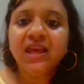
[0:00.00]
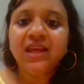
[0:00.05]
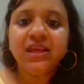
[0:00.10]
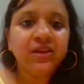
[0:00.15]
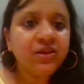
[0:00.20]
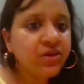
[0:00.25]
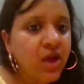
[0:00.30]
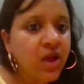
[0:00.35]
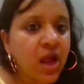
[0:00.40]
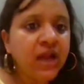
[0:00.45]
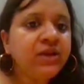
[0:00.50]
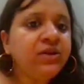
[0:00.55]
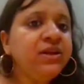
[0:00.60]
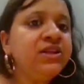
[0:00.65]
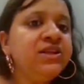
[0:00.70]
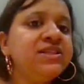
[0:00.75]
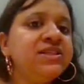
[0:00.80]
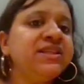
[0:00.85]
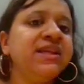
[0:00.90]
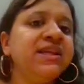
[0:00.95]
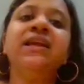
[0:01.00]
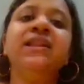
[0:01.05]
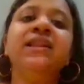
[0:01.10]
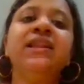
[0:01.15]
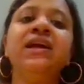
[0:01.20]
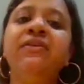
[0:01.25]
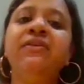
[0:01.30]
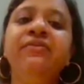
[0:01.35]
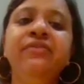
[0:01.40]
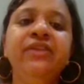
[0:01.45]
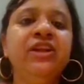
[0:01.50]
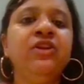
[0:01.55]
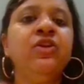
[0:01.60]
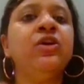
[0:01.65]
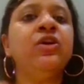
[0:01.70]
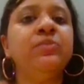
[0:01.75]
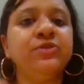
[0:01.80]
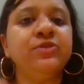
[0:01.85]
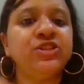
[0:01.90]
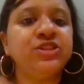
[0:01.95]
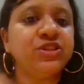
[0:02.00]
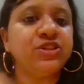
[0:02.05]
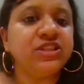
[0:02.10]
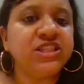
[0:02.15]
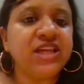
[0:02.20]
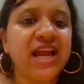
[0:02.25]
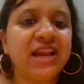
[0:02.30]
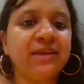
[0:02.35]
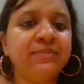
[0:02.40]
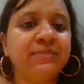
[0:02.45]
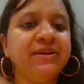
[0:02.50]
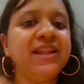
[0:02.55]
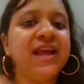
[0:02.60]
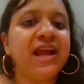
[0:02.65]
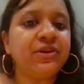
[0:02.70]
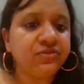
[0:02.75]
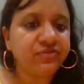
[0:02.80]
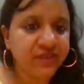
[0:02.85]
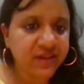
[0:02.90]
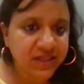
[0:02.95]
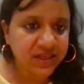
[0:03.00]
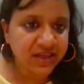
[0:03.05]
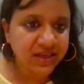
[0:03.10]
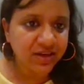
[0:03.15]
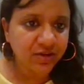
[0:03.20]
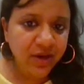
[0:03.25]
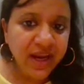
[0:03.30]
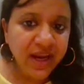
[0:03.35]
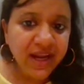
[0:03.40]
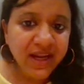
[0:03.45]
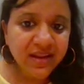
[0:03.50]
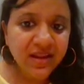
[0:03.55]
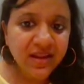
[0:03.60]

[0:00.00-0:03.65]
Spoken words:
you're not going to say the governing law shall be that of India, right?